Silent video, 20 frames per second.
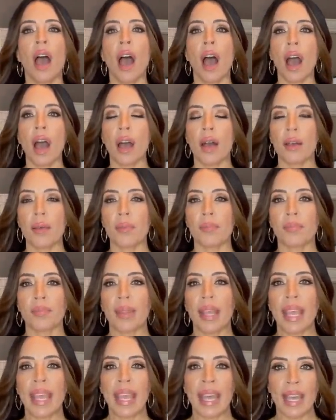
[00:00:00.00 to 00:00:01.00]
Um,
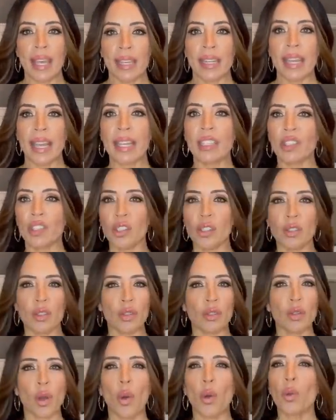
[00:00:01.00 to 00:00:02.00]
and it's just
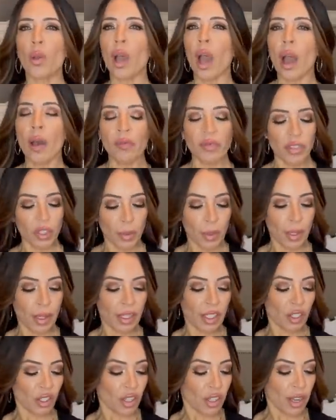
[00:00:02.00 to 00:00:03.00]
so comfortable.
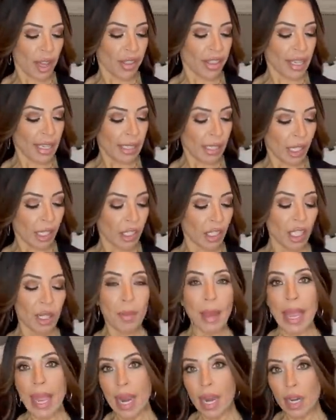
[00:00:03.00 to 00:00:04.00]
There's nothing touching
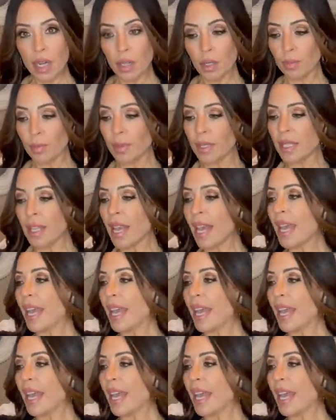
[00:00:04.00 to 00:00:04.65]
my arms.